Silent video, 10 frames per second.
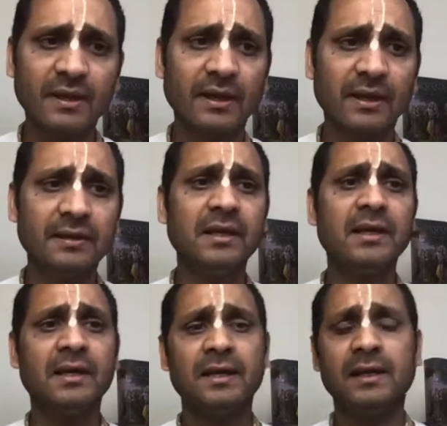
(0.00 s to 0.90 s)
And
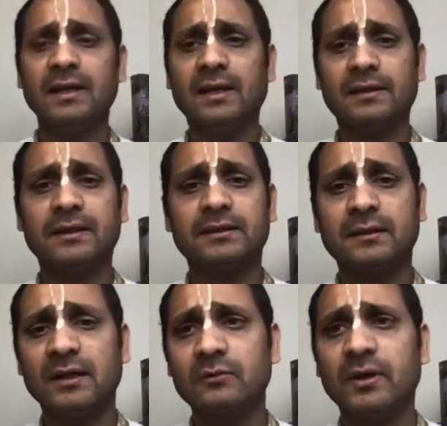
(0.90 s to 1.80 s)
then the
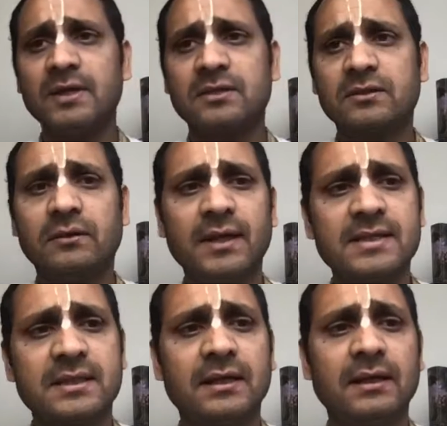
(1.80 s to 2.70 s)
third one is called
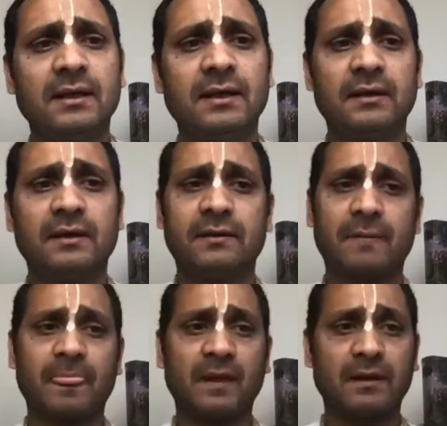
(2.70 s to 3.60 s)
as
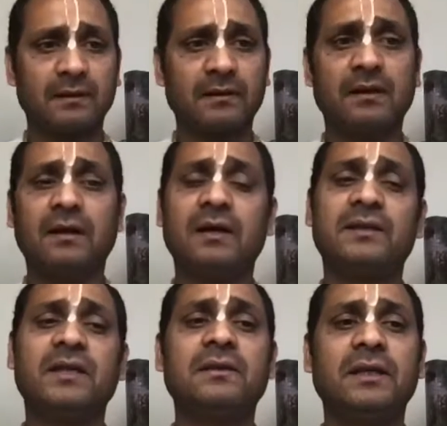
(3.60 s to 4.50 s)

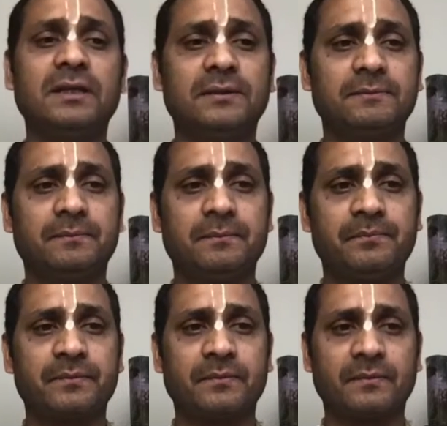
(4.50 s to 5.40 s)
ātyantika.
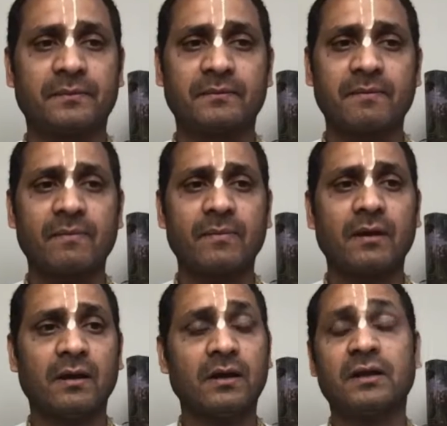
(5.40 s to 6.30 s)

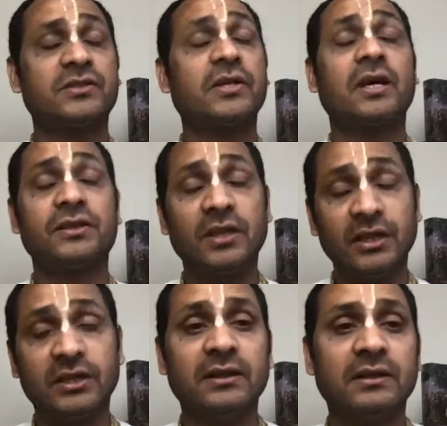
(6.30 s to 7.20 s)

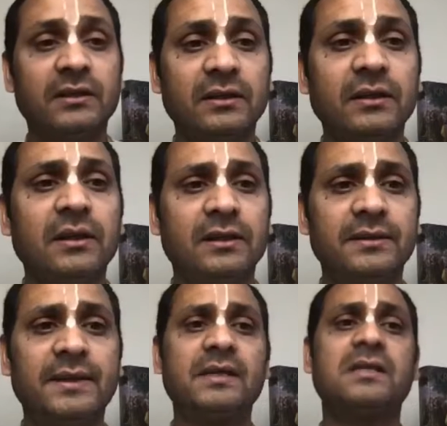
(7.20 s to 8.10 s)
Ātyanika.
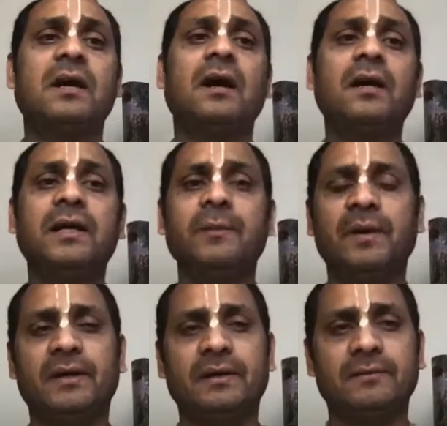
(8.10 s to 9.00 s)
That is
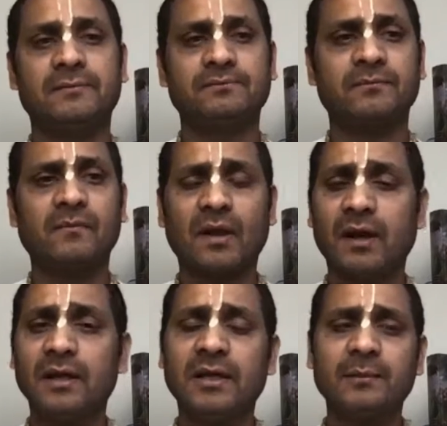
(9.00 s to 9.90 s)
ultimate.
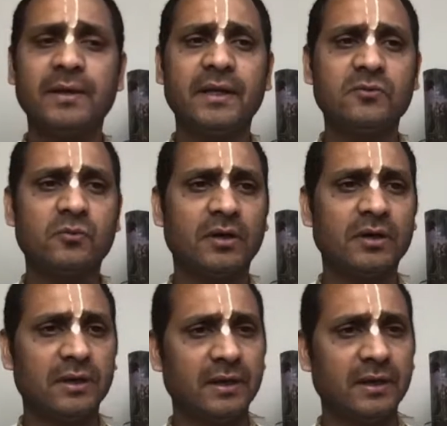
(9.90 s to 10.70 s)
Ultimate is what?